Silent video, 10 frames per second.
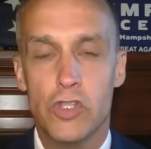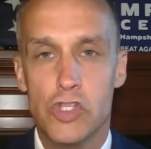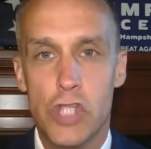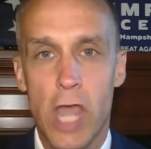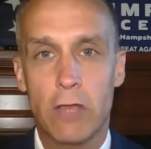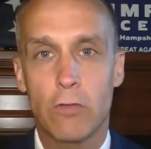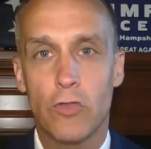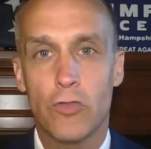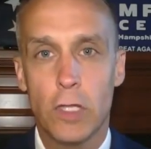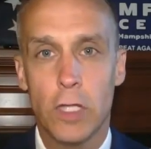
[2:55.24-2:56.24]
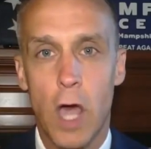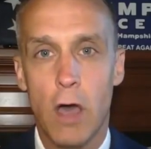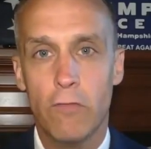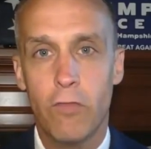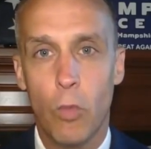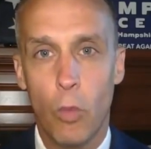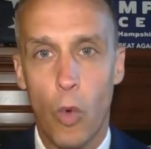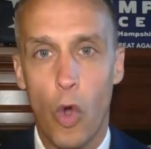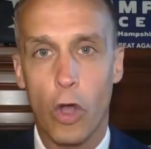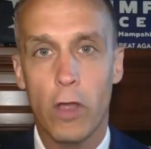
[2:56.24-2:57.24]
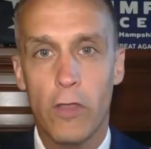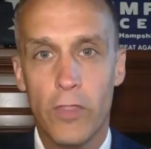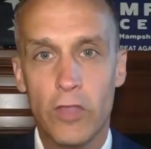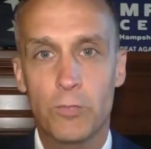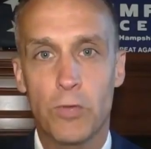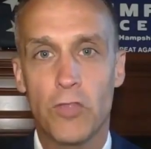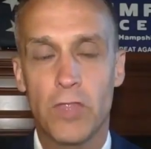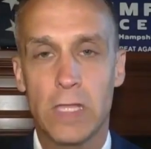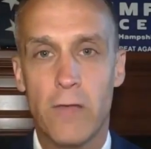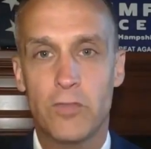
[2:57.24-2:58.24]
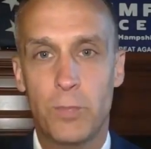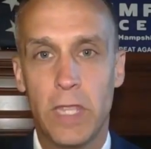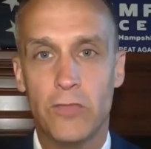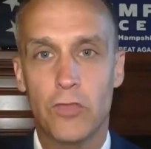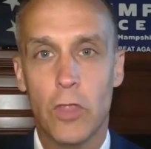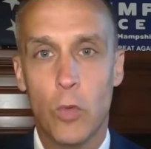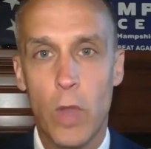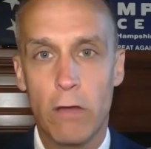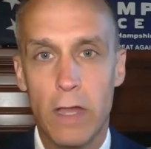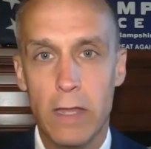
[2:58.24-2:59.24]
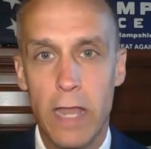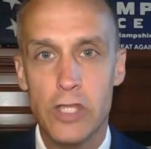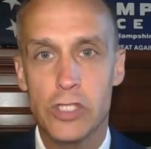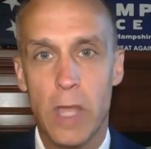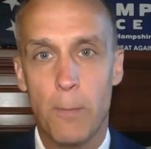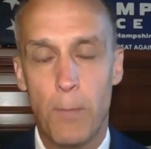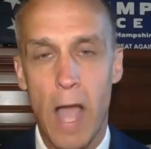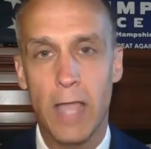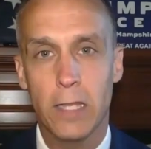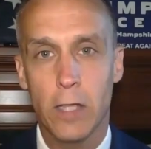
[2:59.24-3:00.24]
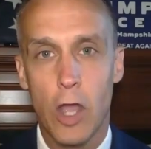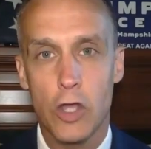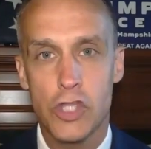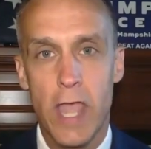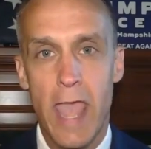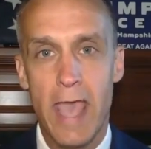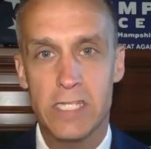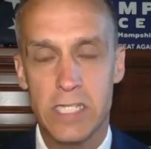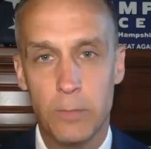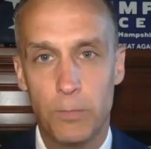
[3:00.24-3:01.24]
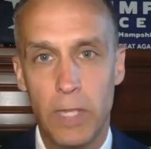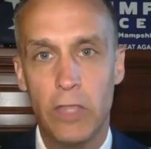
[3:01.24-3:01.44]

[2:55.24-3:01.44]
the generals love war. This president loves peace. We are a nation that, by and large, has seen